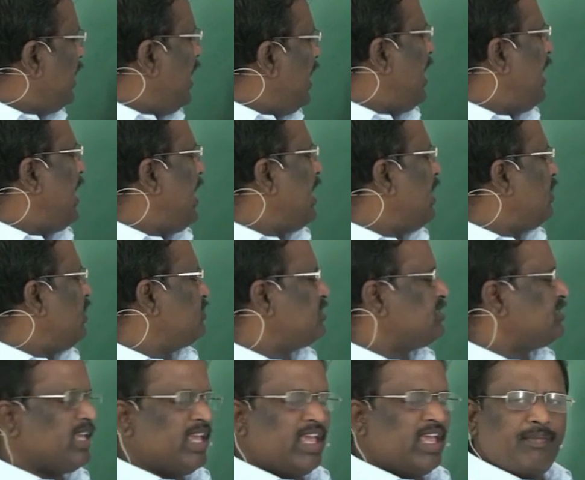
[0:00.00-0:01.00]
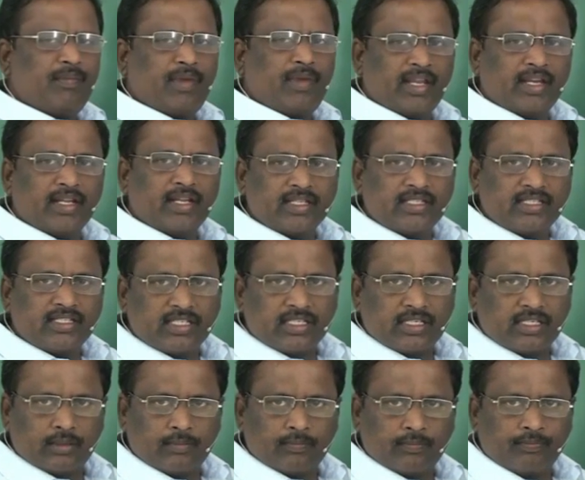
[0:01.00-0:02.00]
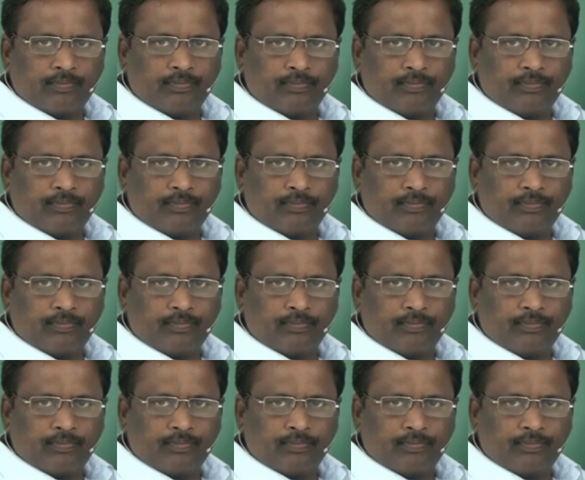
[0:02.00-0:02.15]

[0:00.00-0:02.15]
they have same energy.